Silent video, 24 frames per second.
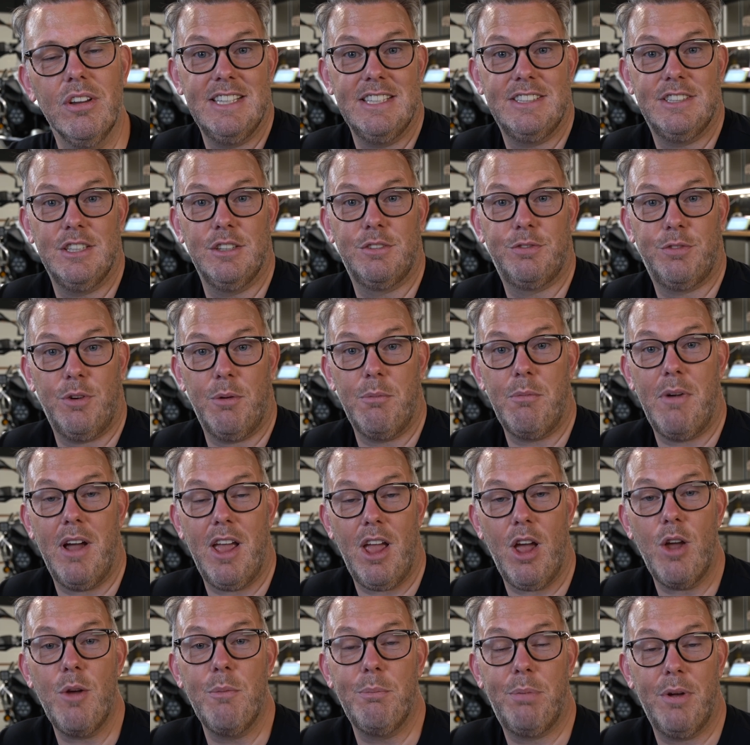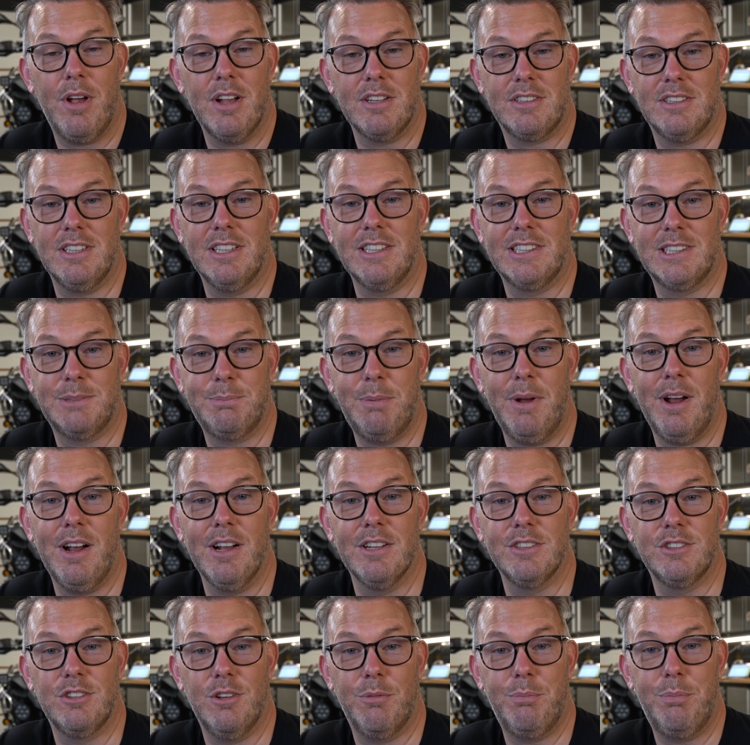This is from my own personal
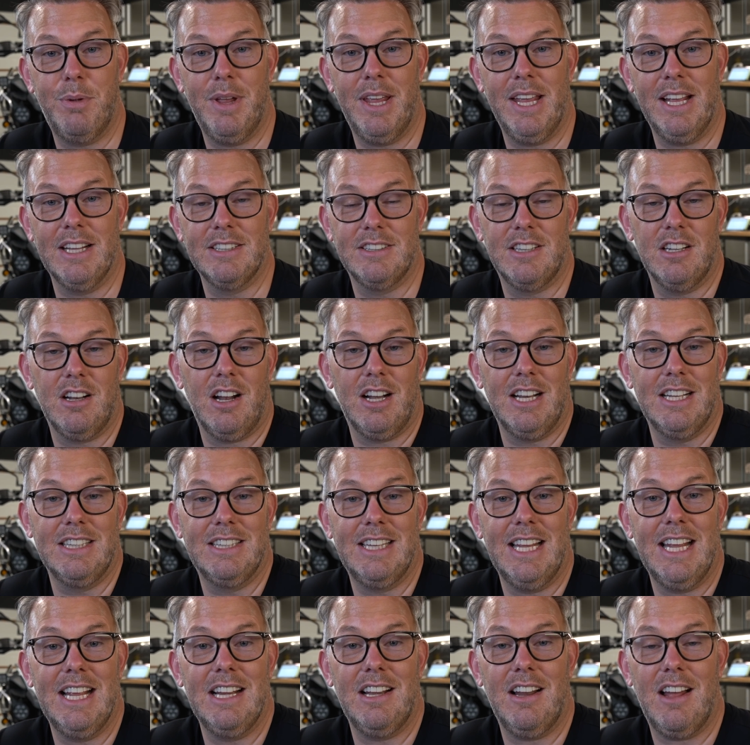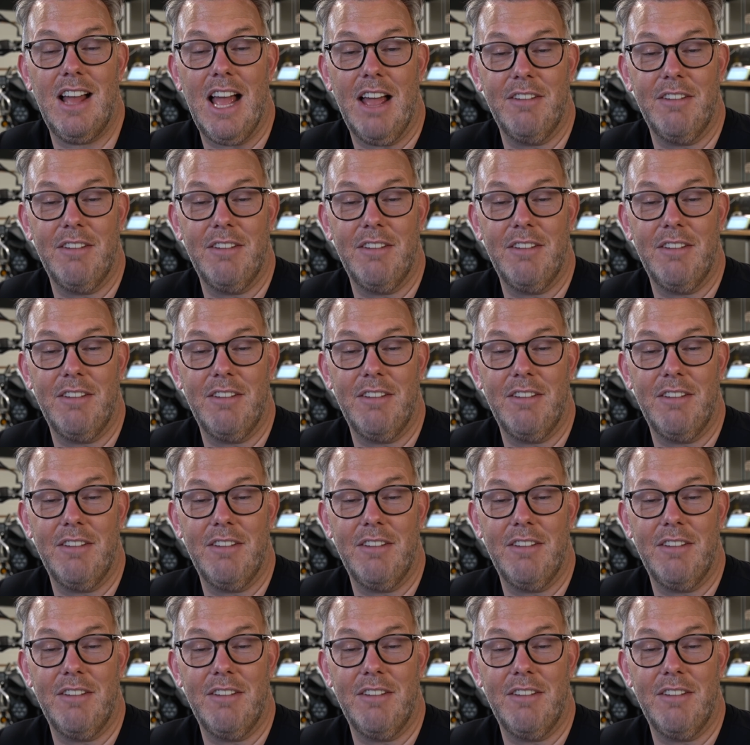experience of being a Denali dealer,